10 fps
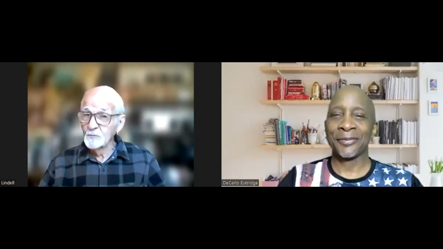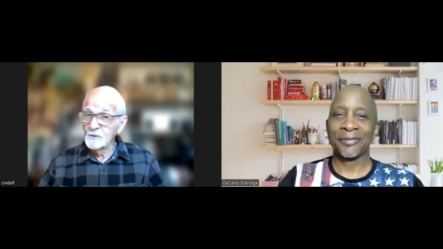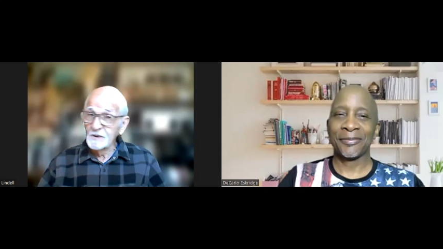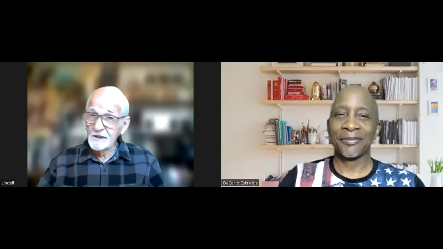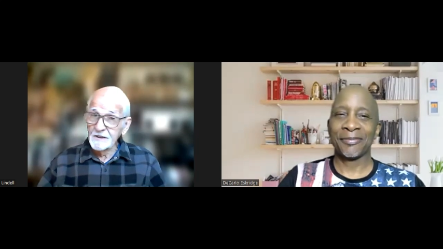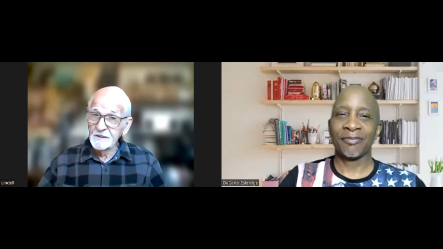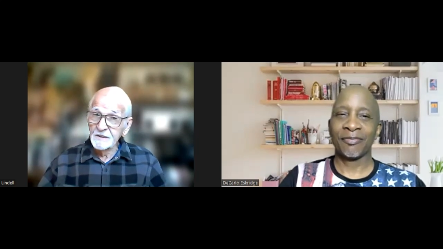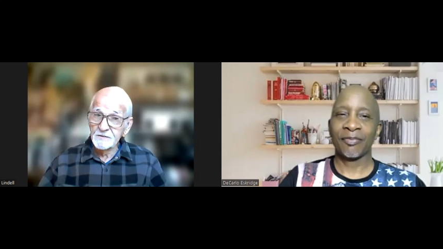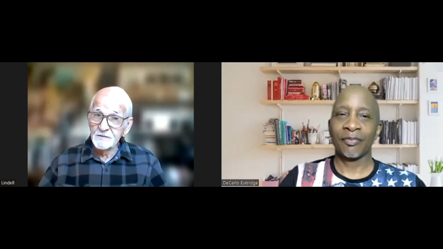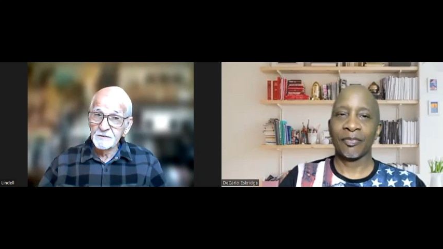Speaker 1: weird
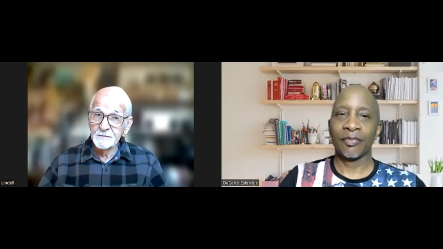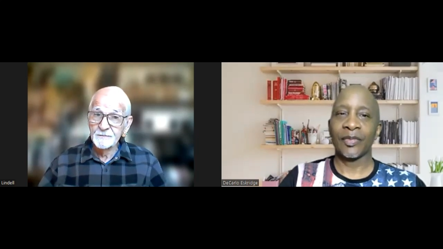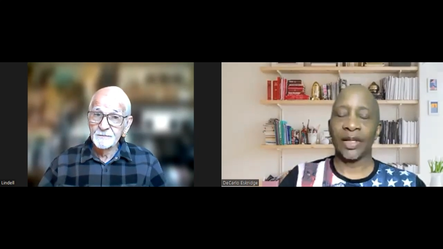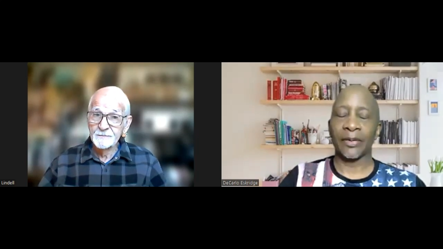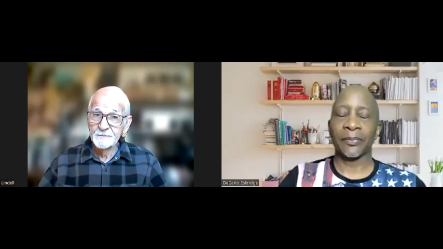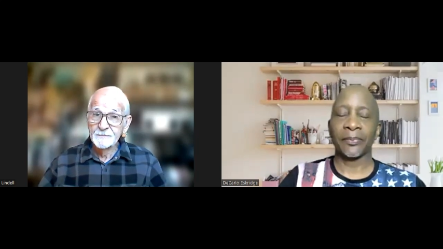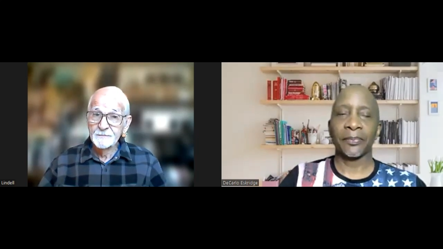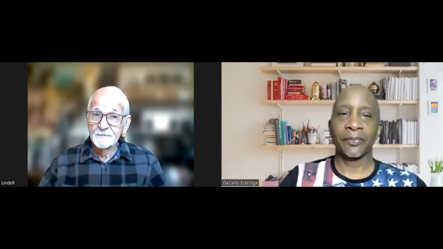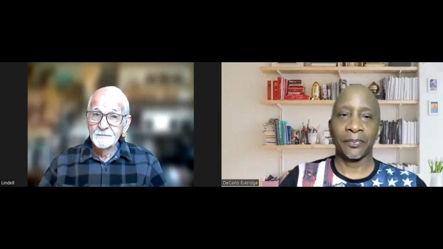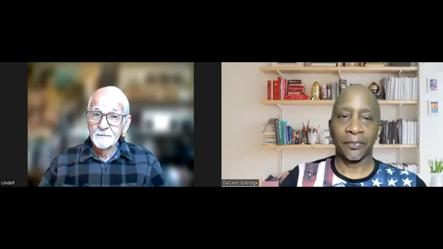ideas.
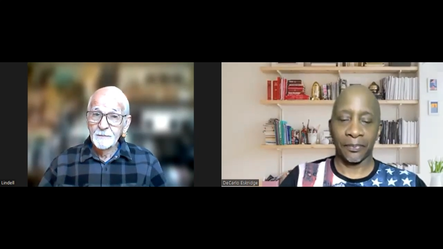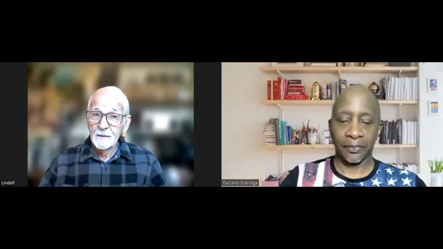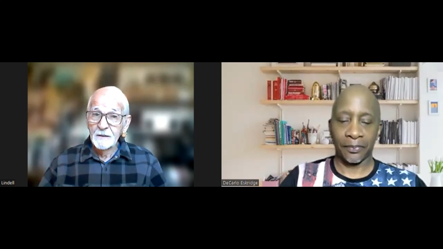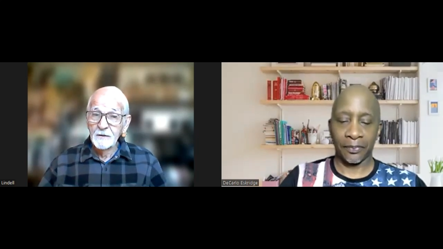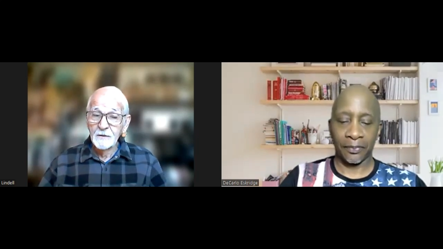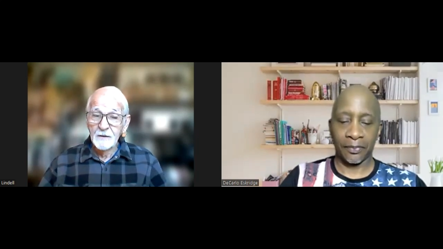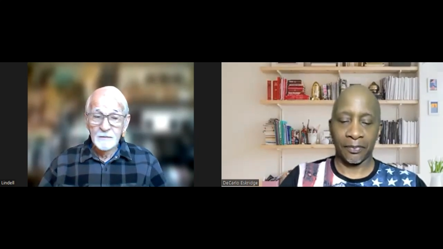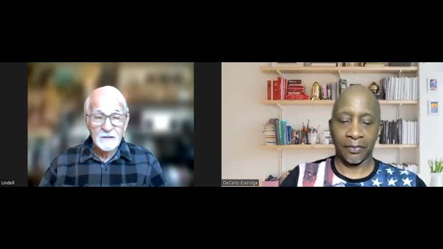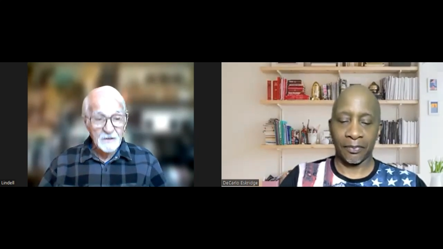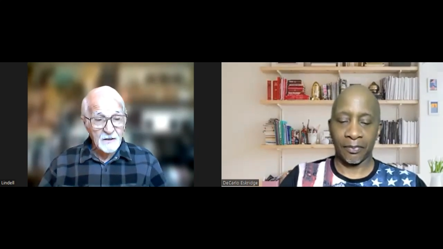You know, I
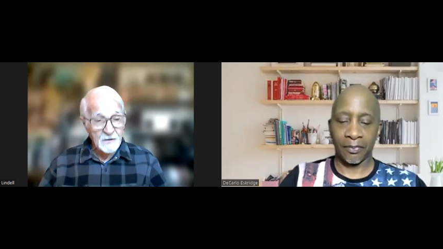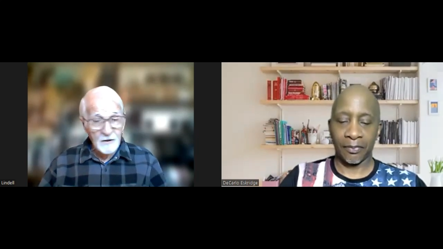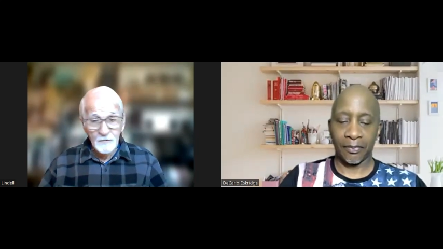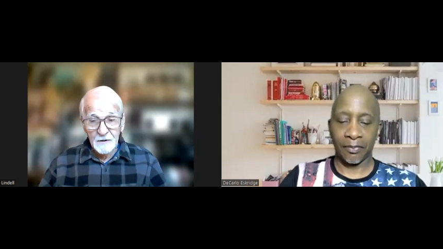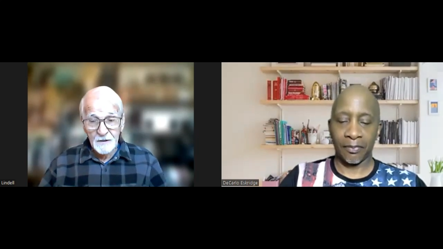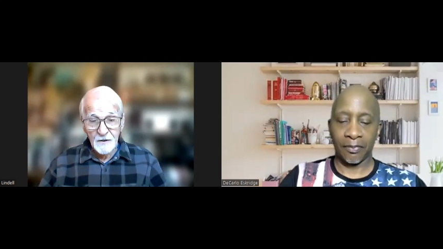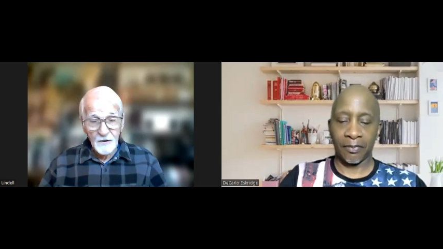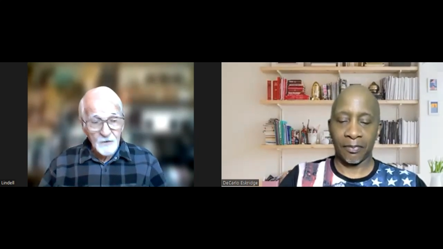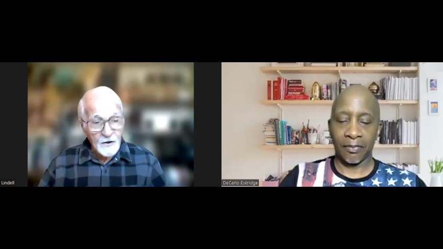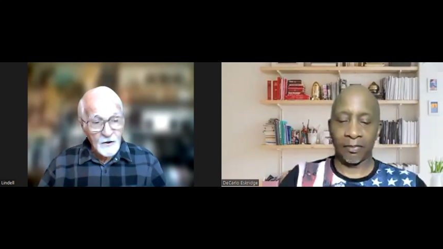mean, it, they really are.
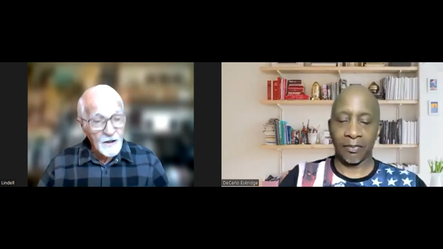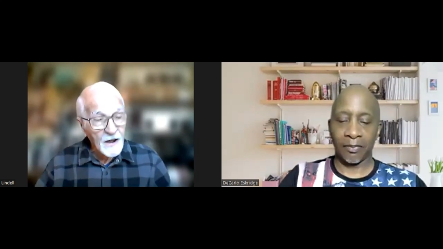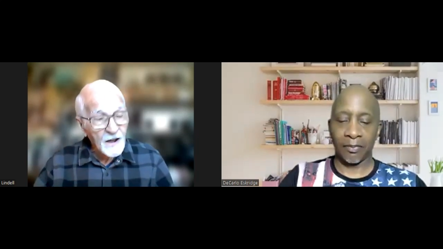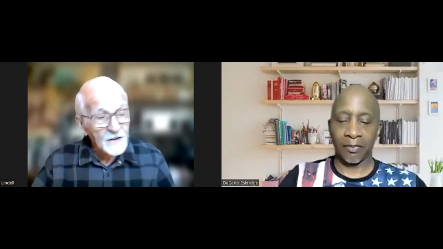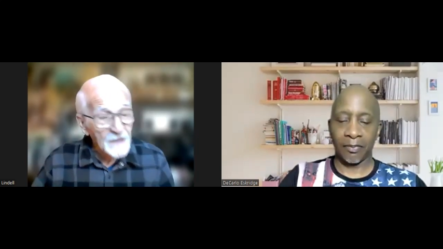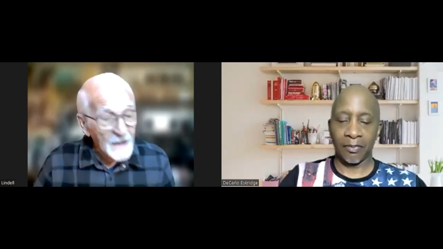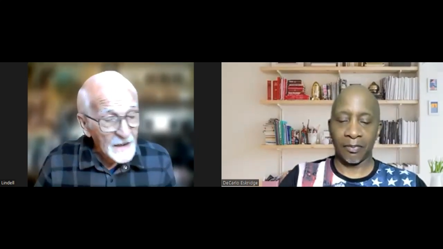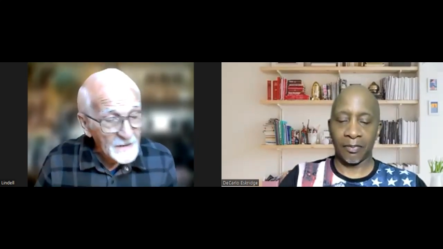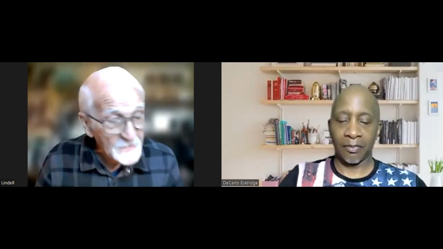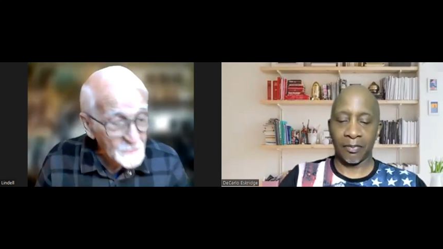You know, I, I
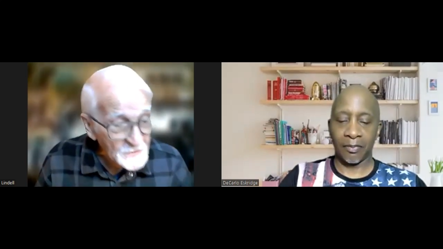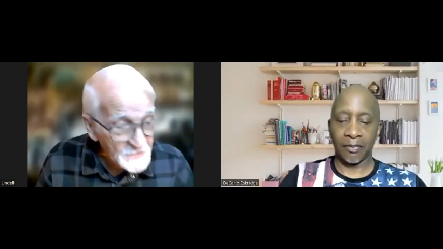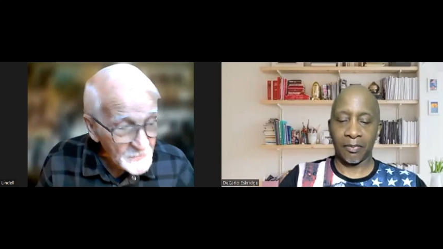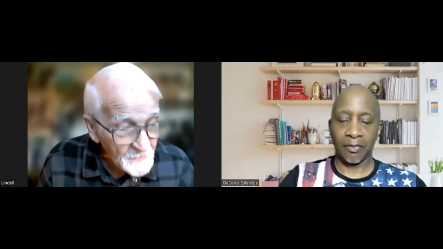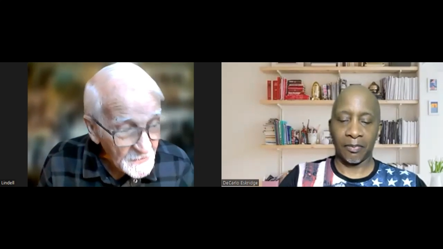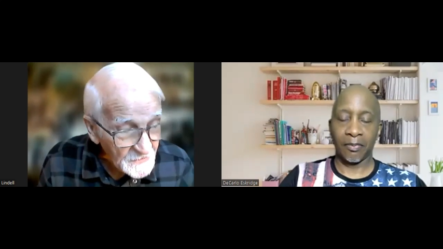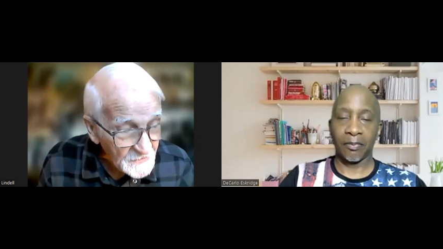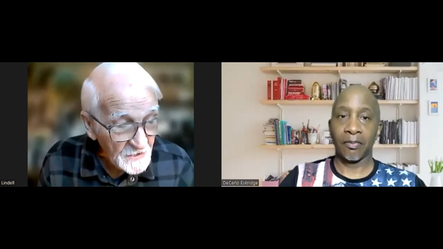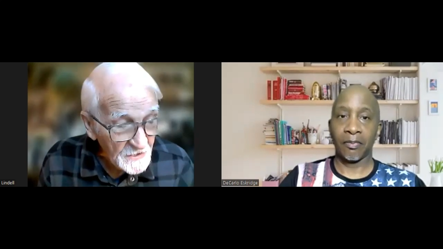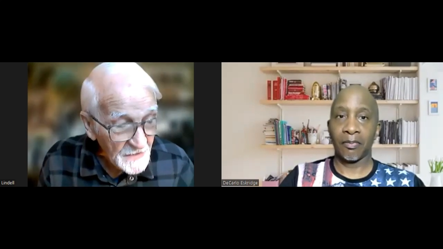like to read something to
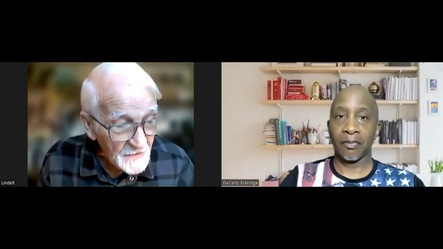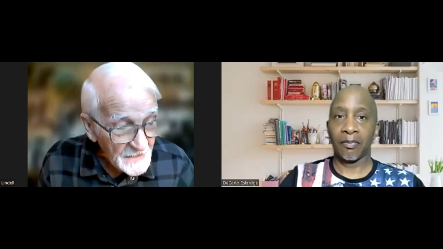you here.